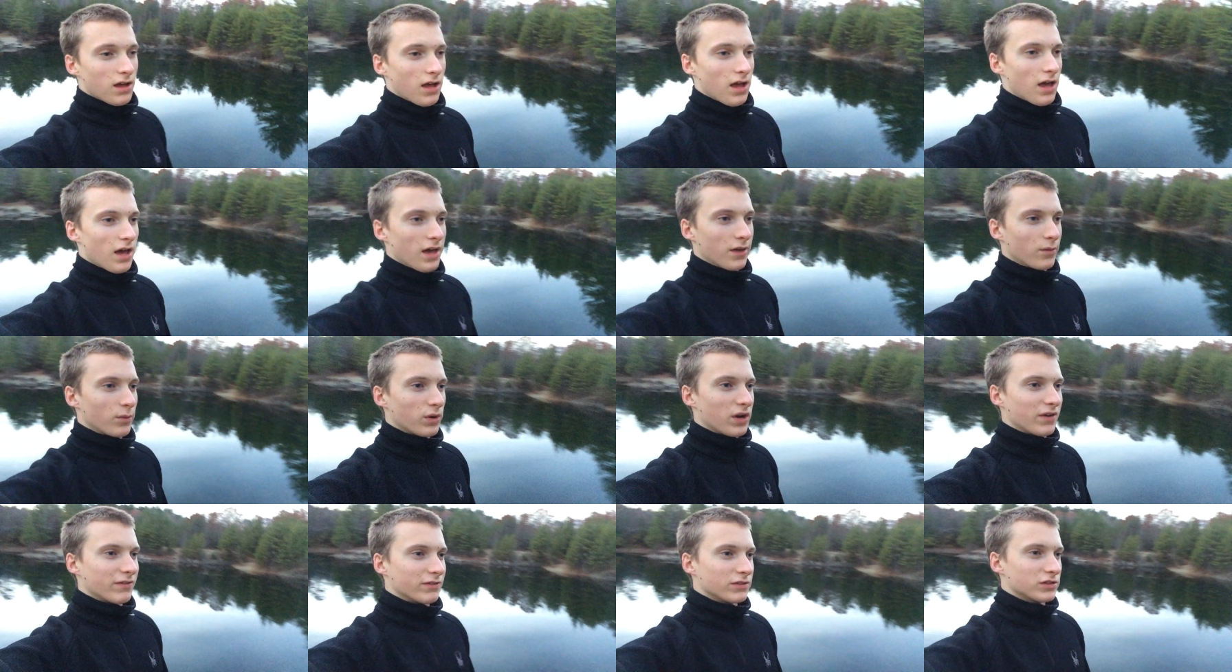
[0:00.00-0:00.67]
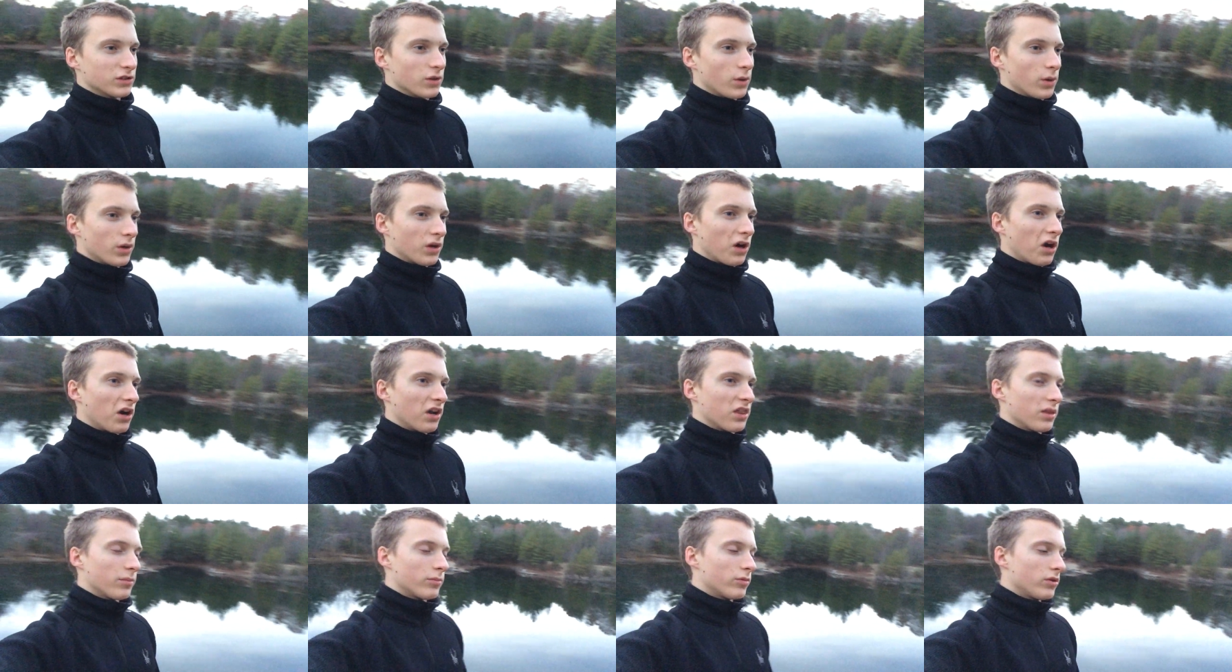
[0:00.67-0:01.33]
and whatever's going
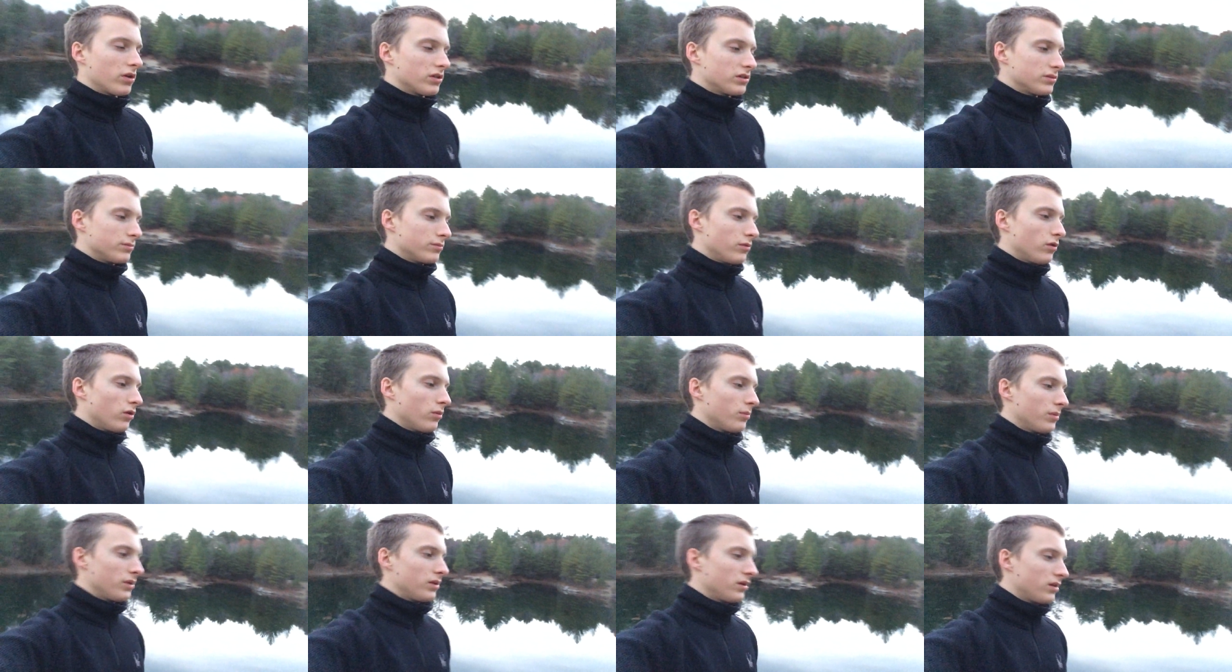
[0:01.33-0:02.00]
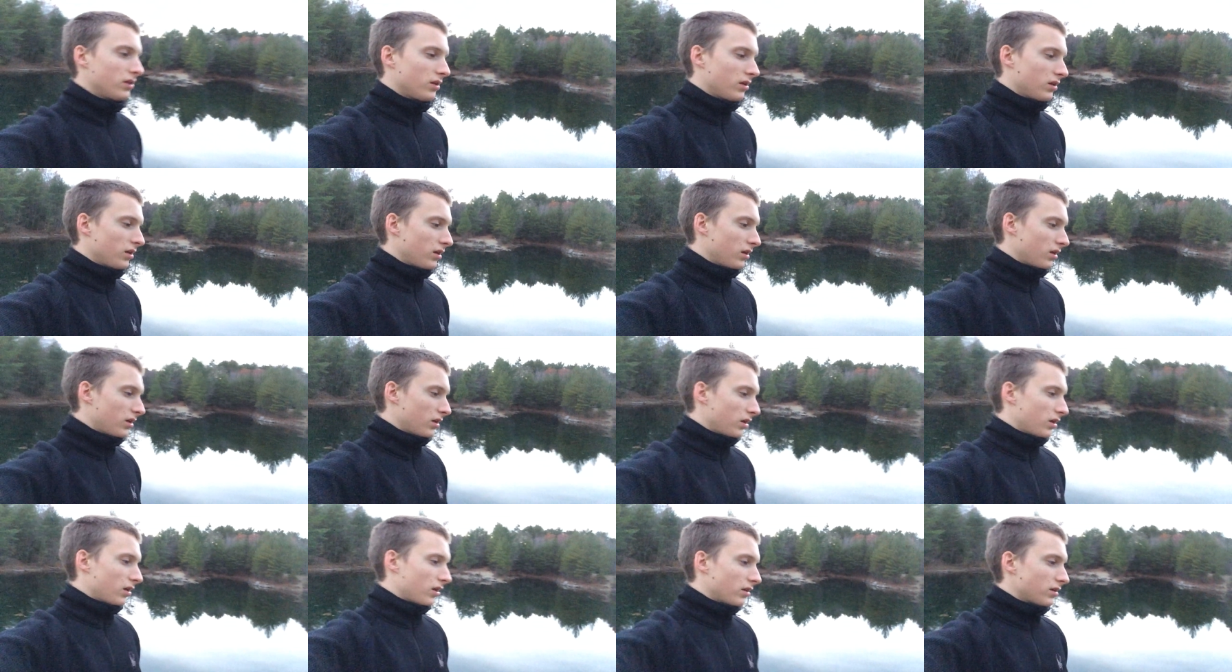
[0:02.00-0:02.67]
on in the present moment
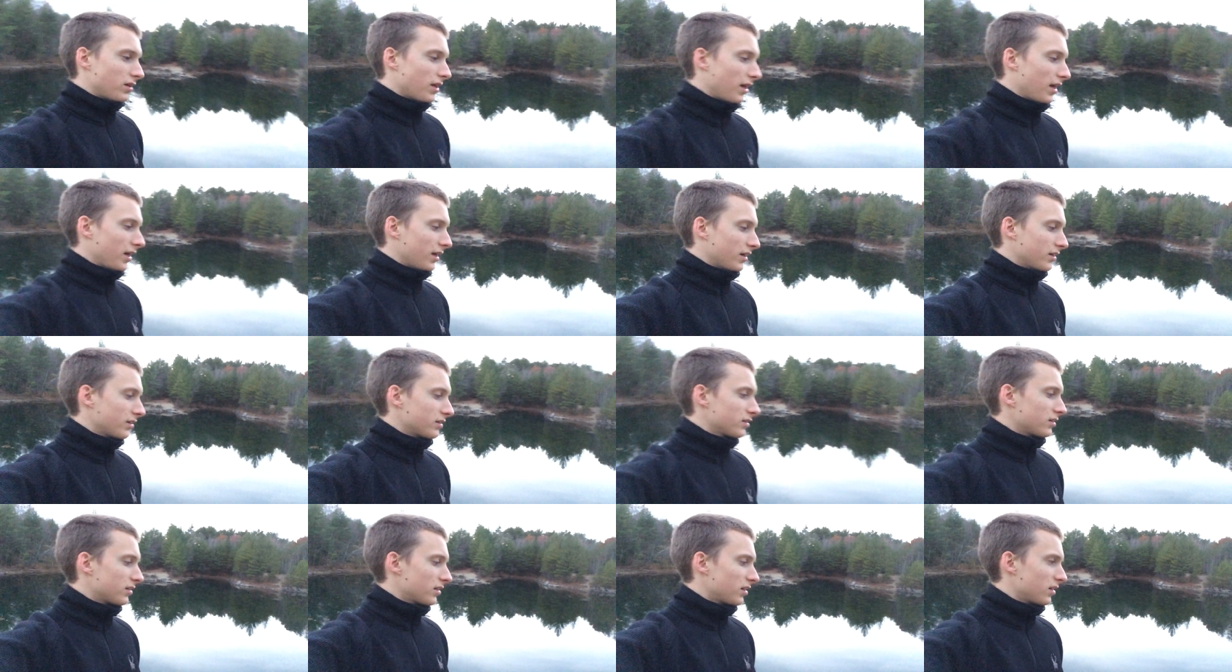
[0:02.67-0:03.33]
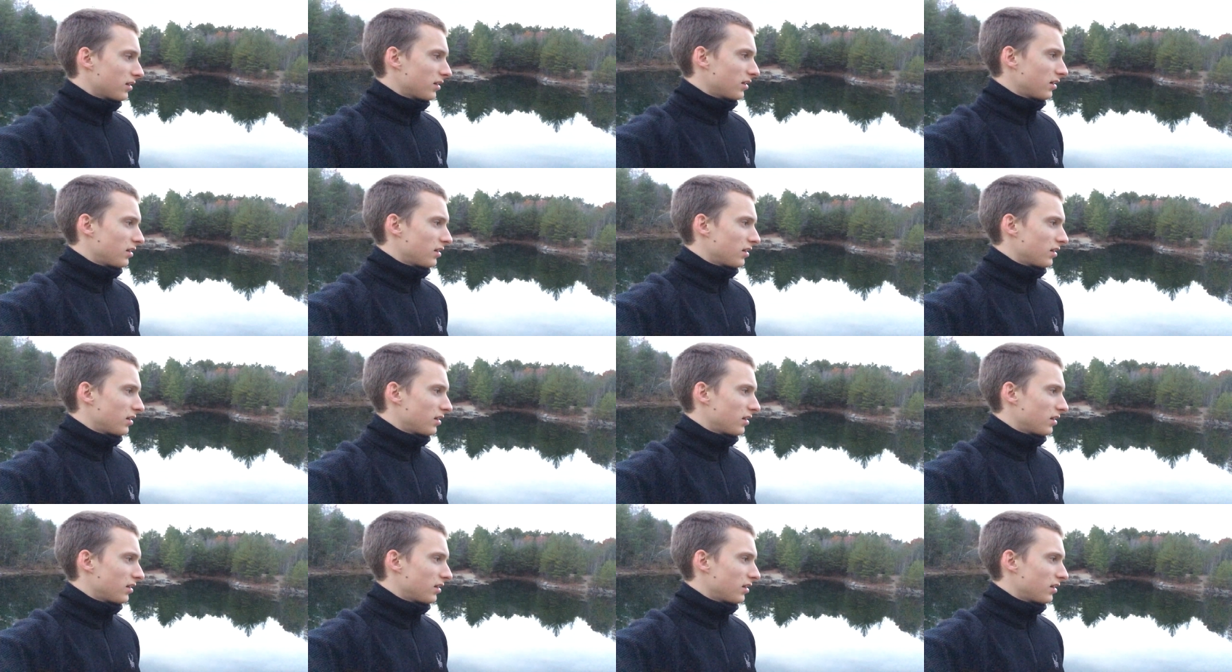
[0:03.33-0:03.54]
takes